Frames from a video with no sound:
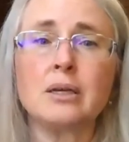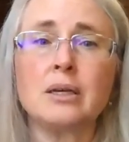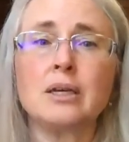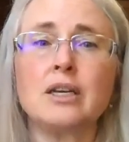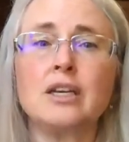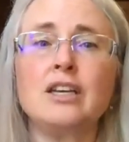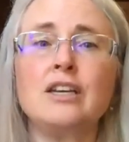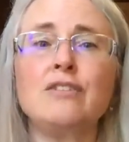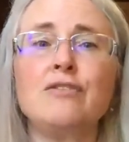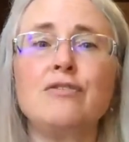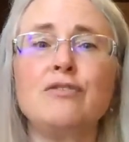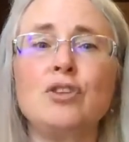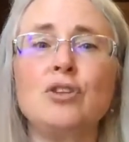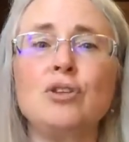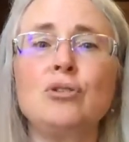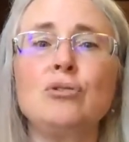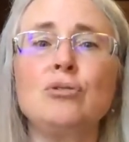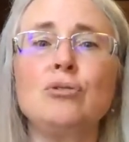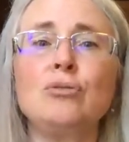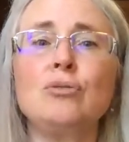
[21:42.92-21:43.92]
If
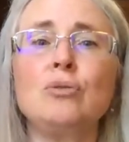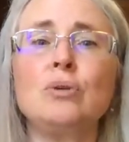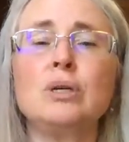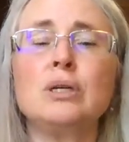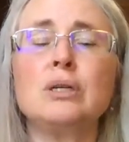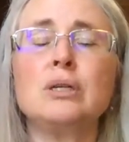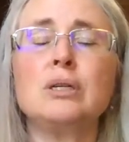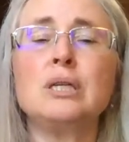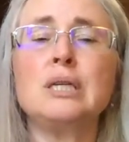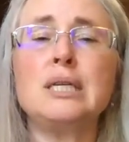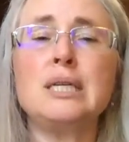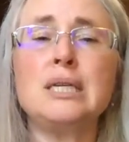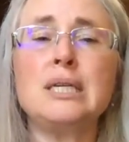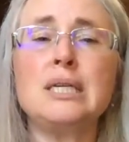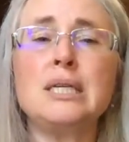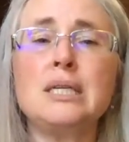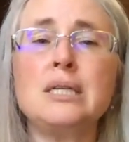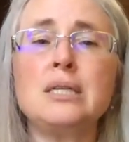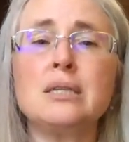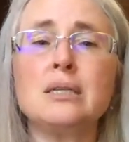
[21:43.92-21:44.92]
you
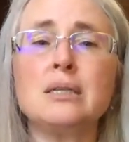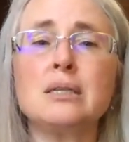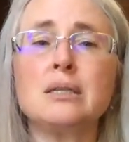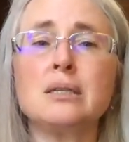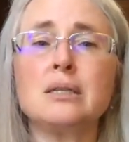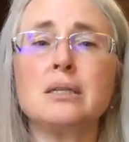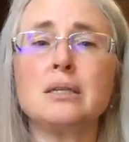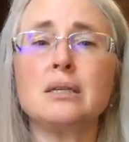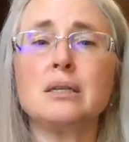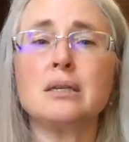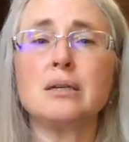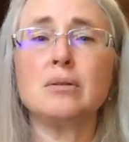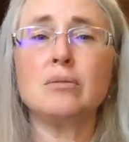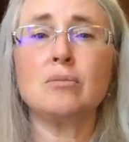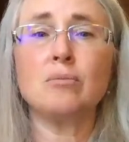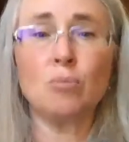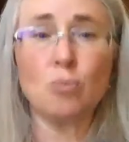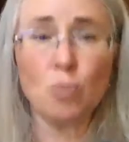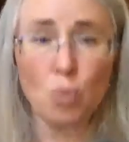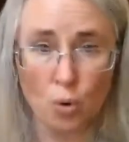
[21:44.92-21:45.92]
need
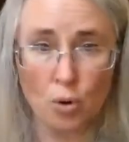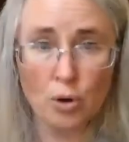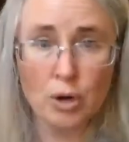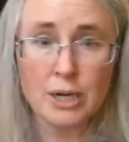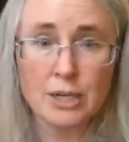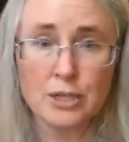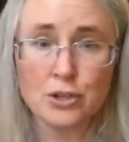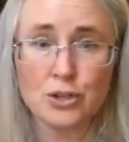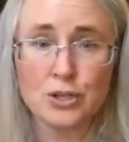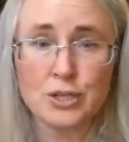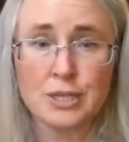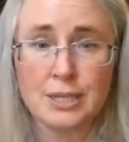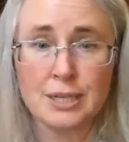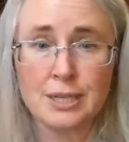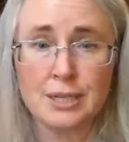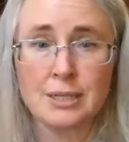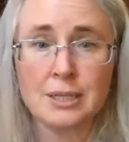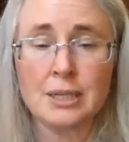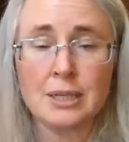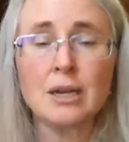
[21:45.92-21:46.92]
more
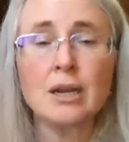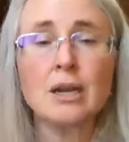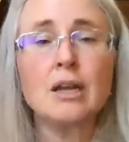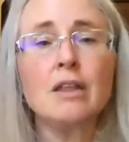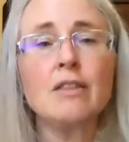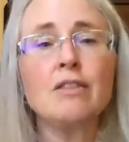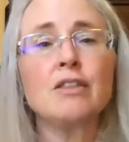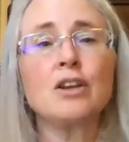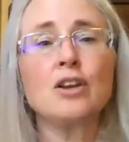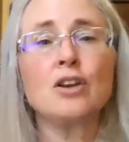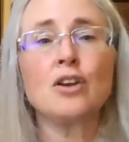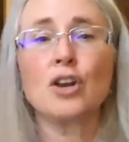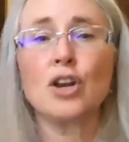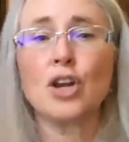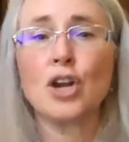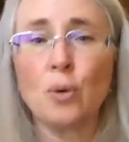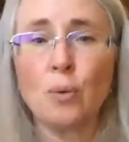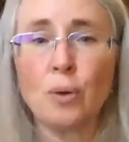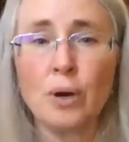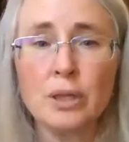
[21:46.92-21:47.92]
understanding, then you're going to
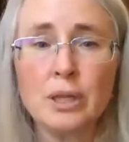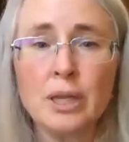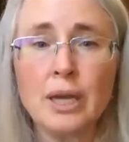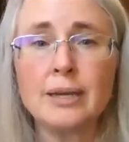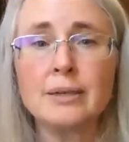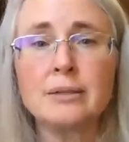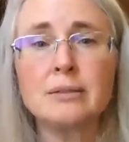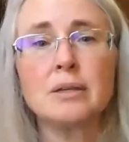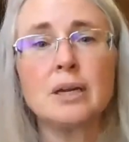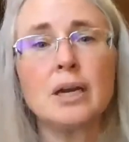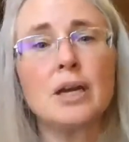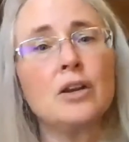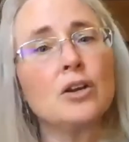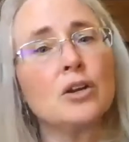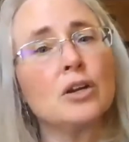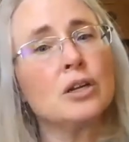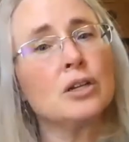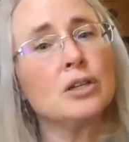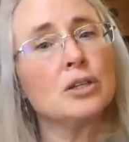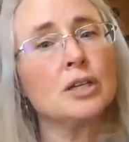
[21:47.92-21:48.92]
go online and you're
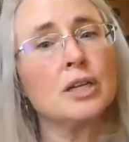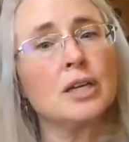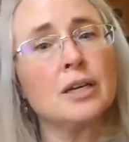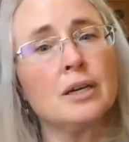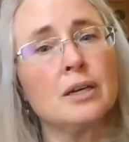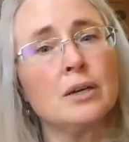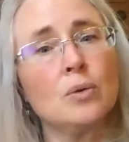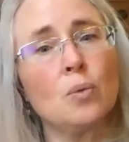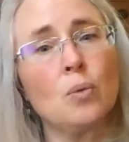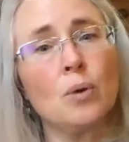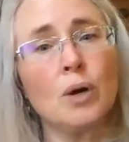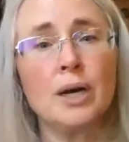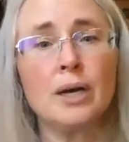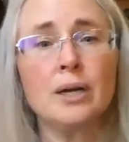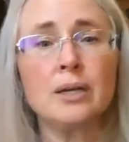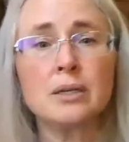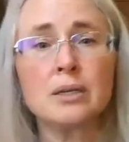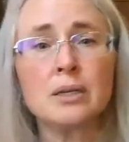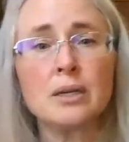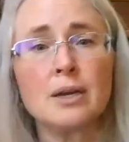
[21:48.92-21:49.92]
going to look at
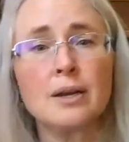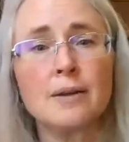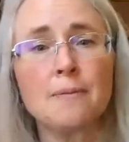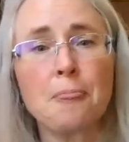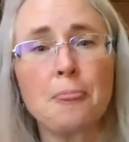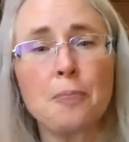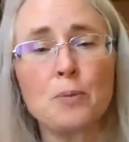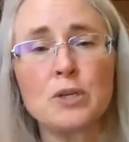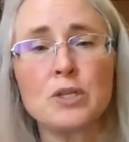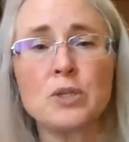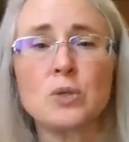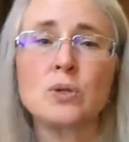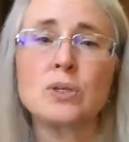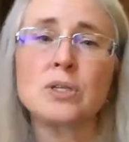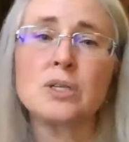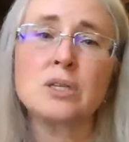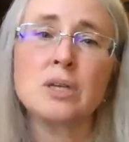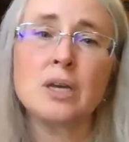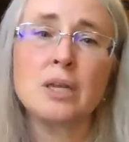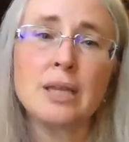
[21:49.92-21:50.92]
what
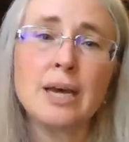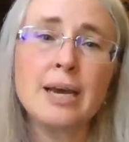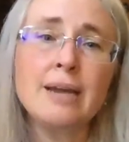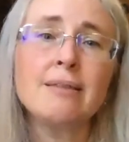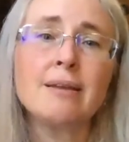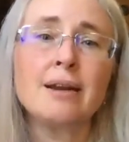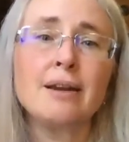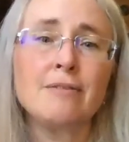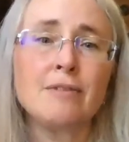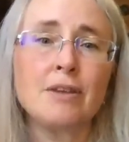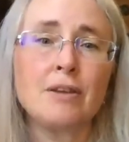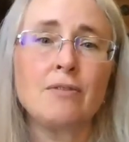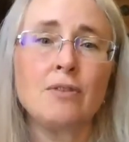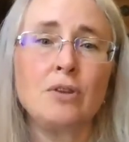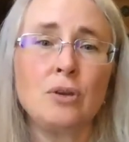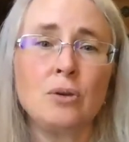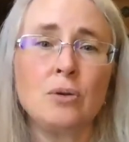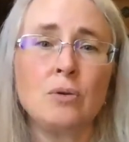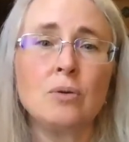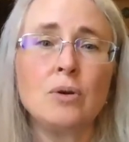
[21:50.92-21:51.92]
resources online that I've given
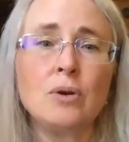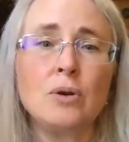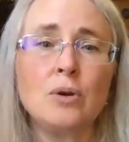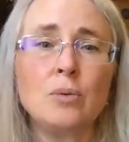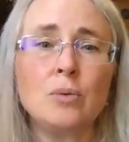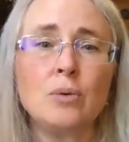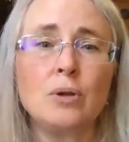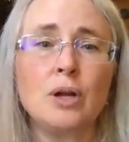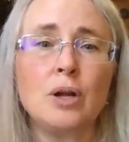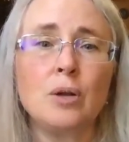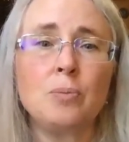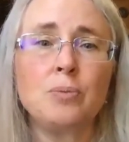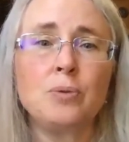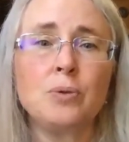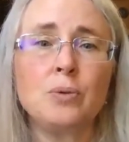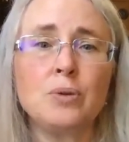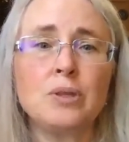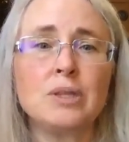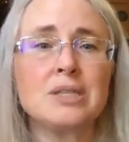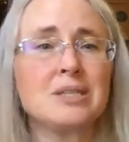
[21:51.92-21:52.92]
you will help
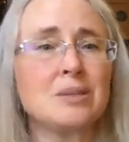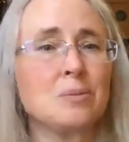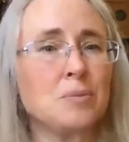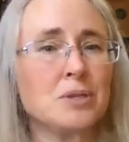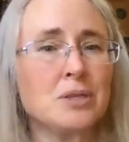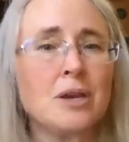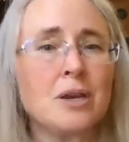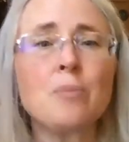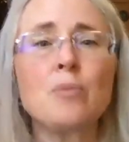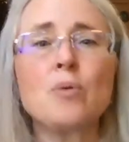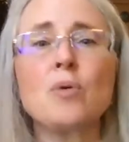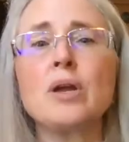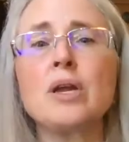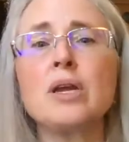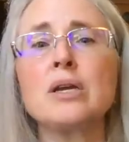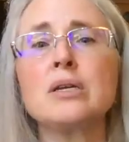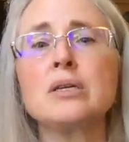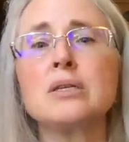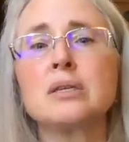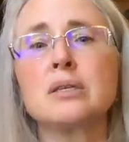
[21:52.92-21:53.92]
you with some
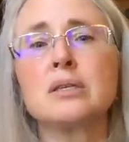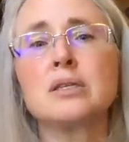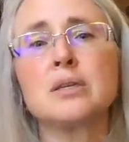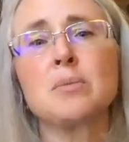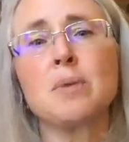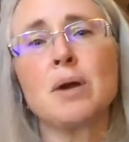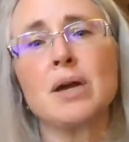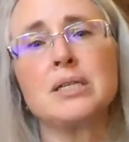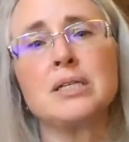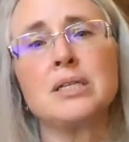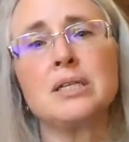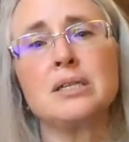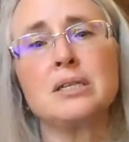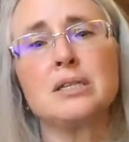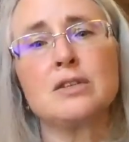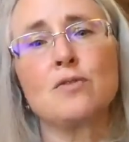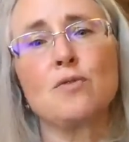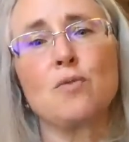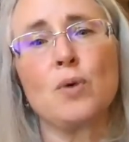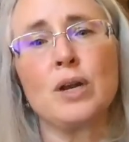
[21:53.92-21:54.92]
summaries, some
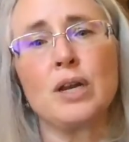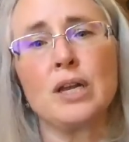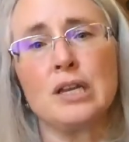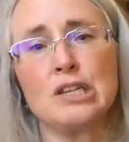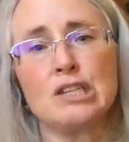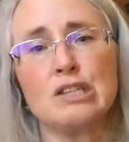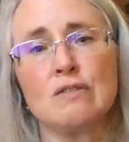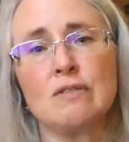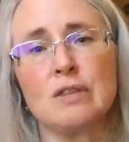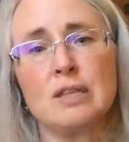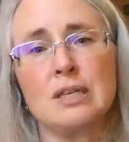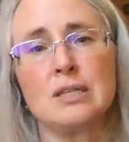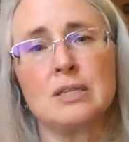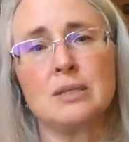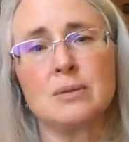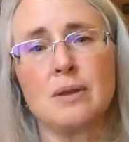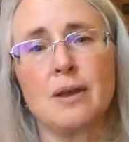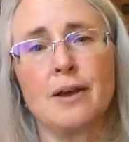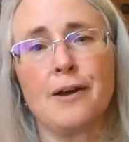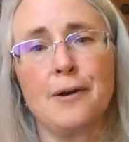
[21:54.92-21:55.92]
ideas of what each of
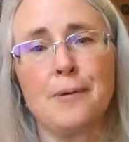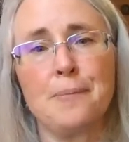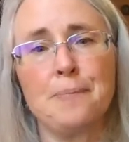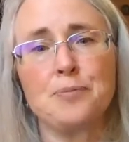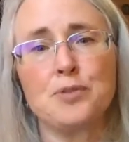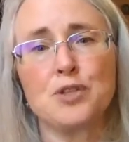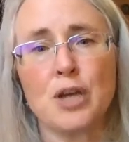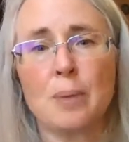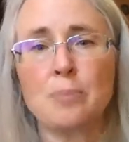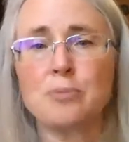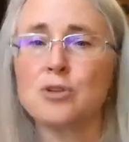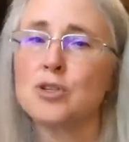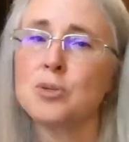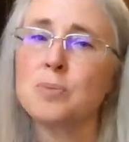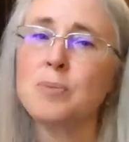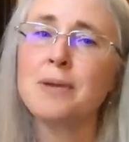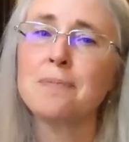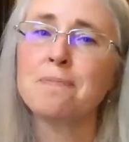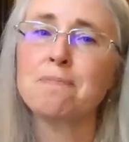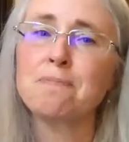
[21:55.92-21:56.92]
these chapters
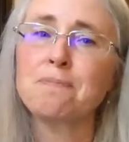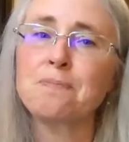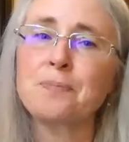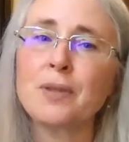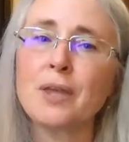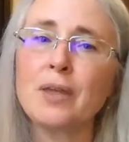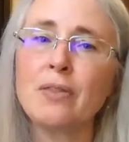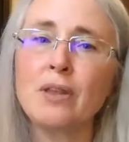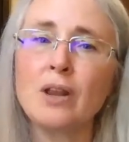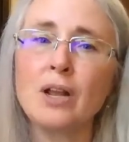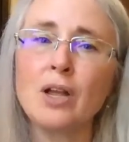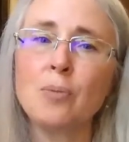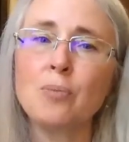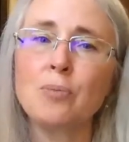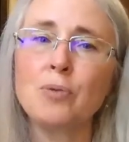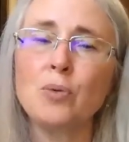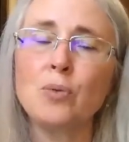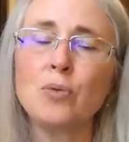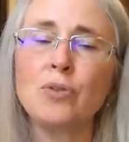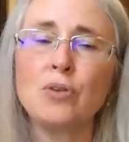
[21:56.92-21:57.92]
mean, and then help
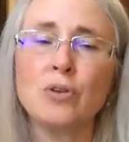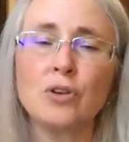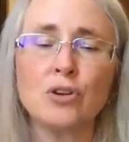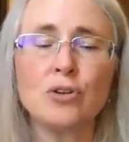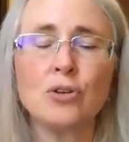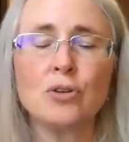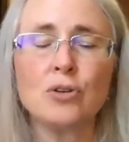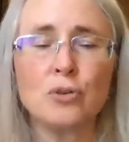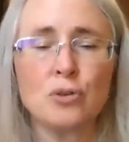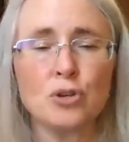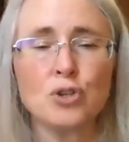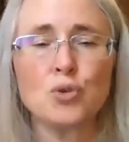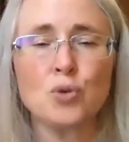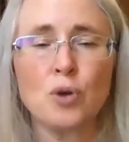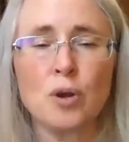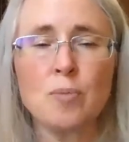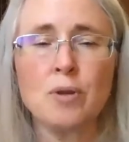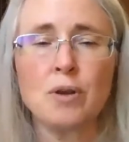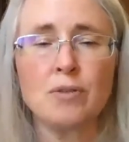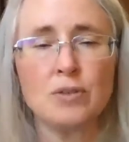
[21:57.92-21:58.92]
you with your
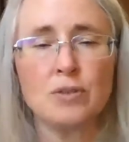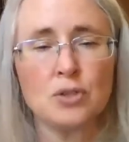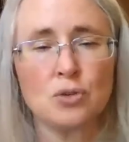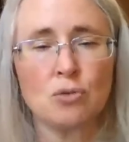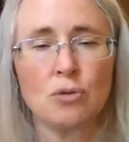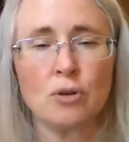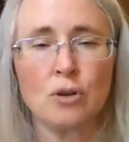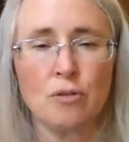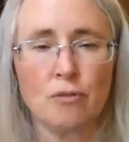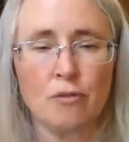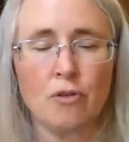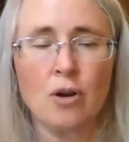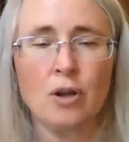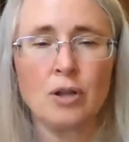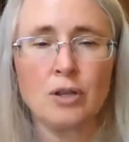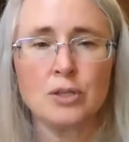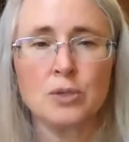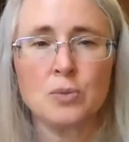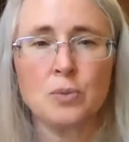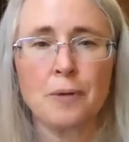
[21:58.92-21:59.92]
enjoyment of the story overall
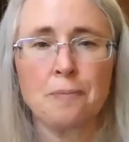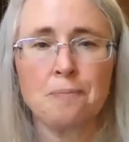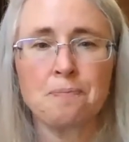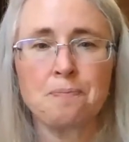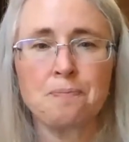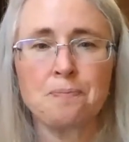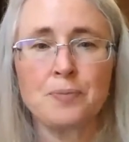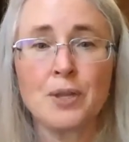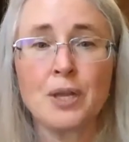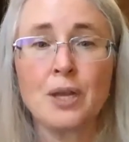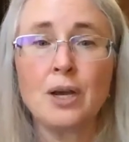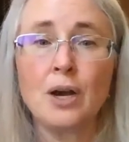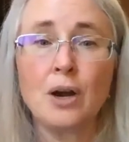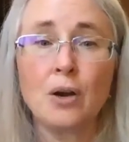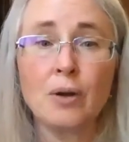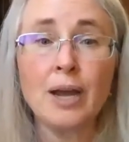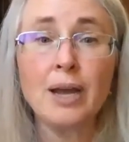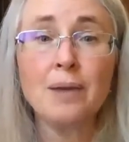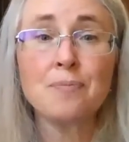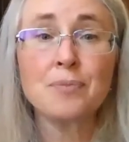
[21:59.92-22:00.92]
as well.
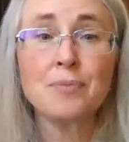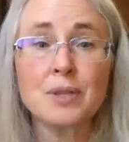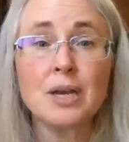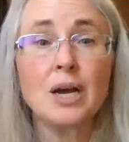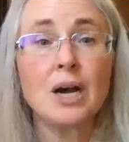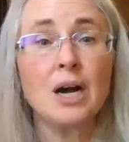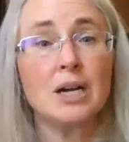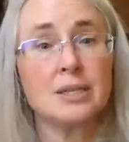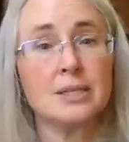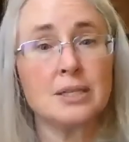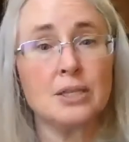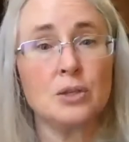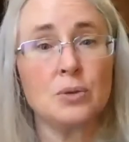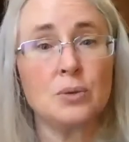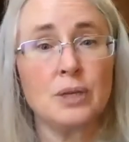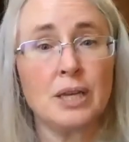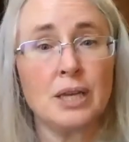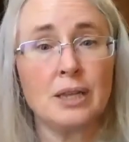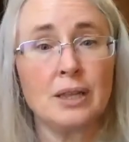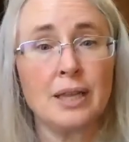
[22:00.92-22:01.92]
Okay, I'll see you
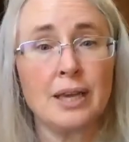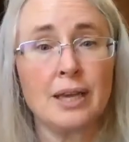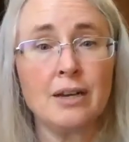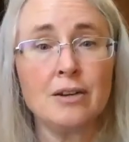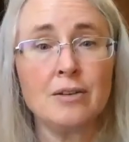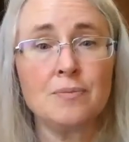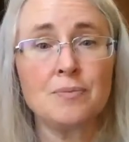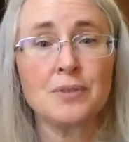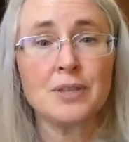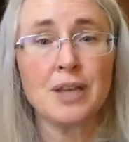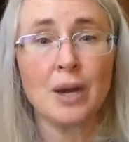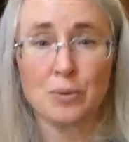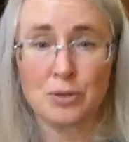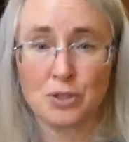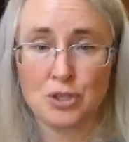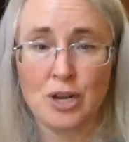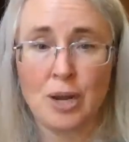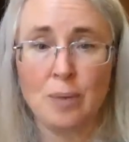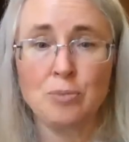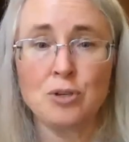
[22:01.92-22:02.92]
again later. That was
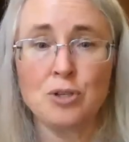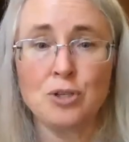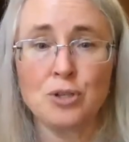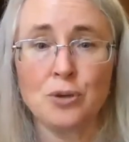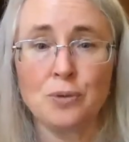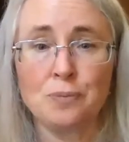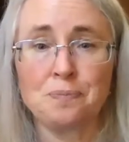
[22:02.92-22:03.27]
chapter 2.